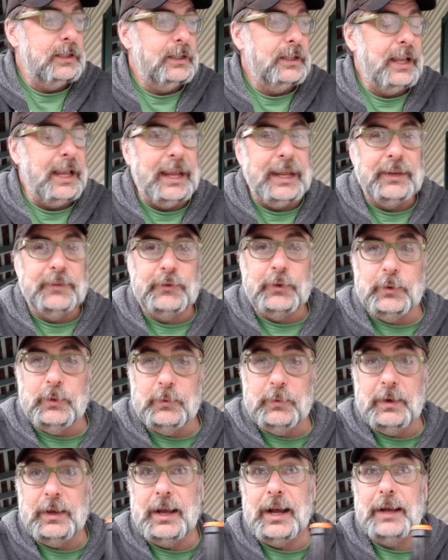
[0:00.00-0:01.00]
And
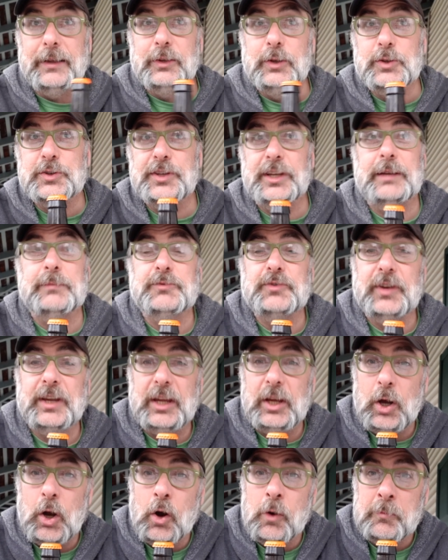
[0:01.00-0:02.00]
so uh, usually I'm
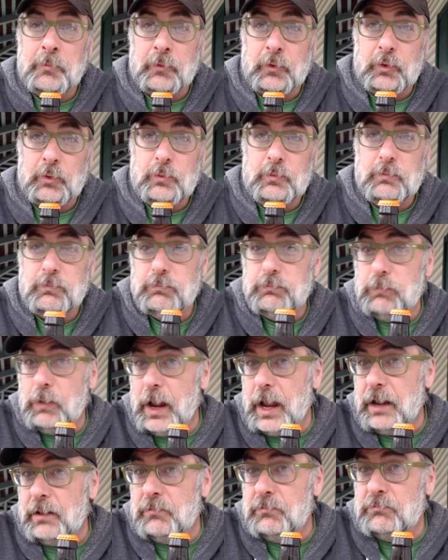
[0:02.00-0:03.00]
drinking a homebrew
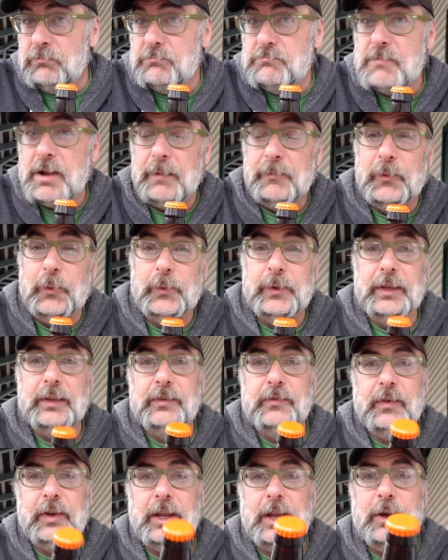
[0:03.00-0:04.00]
when I'm doing these
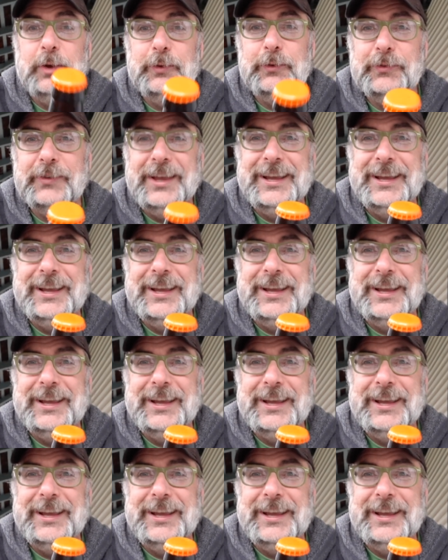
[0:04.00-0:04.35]
videos.